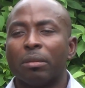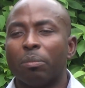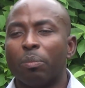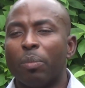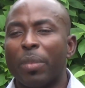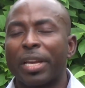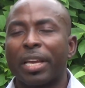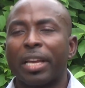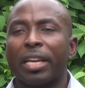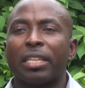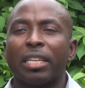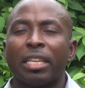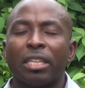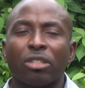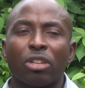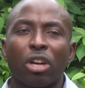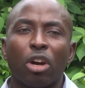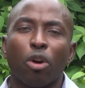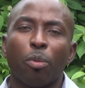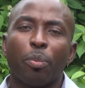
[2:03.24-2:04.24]
make it
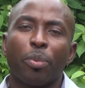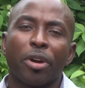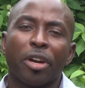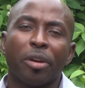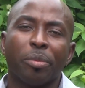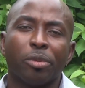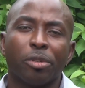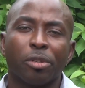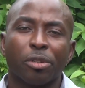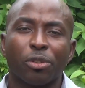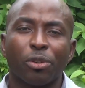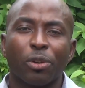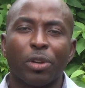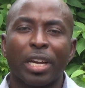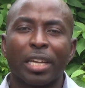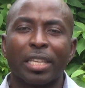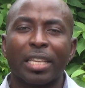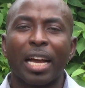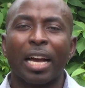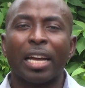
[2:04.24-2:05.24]
interoperable so
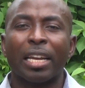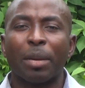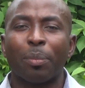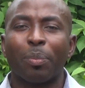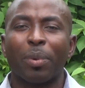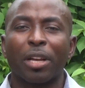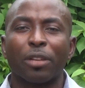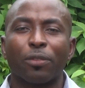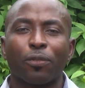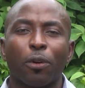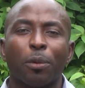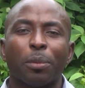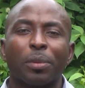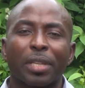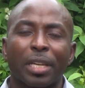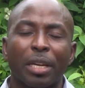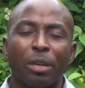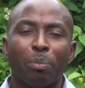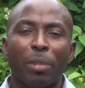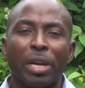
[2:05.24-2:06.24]
that other
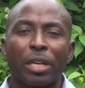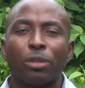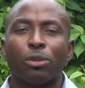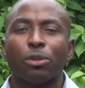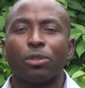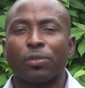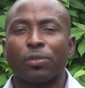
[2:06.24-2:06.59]
platforms can make